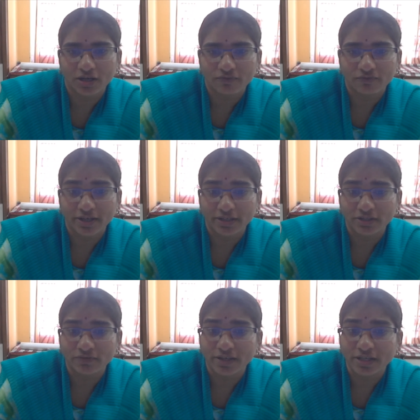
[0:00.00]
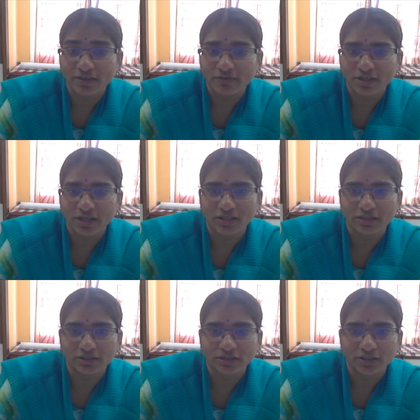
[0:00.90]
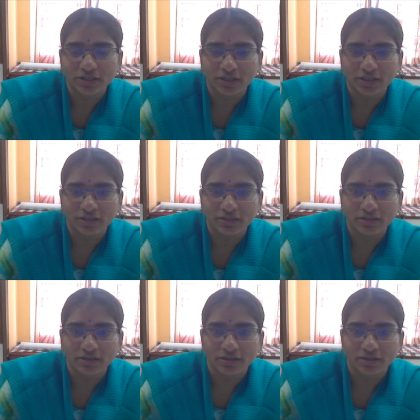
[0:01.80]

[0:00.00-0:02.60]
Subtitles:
finds very difficult in